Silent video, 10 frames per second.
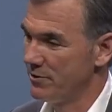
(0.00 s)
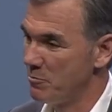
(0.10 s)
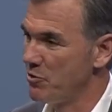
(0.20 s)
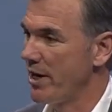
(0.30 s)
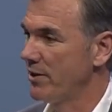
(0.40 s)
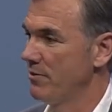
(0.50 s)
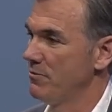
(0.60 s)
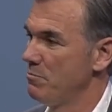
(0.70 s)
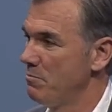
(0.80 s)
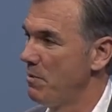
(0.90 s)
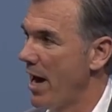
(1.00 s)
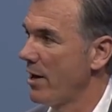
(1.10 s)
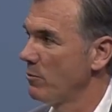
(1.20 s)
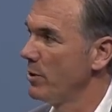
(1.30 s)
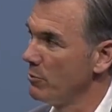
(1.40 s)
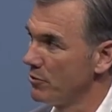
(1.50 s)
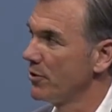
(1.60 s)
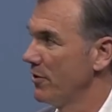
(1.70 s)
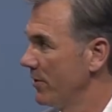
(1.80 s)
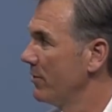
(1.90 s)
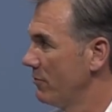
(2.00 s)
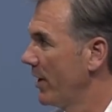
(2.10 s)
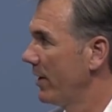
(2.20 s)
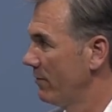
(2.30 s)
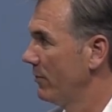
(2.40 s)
subjective path, we were certain to fail,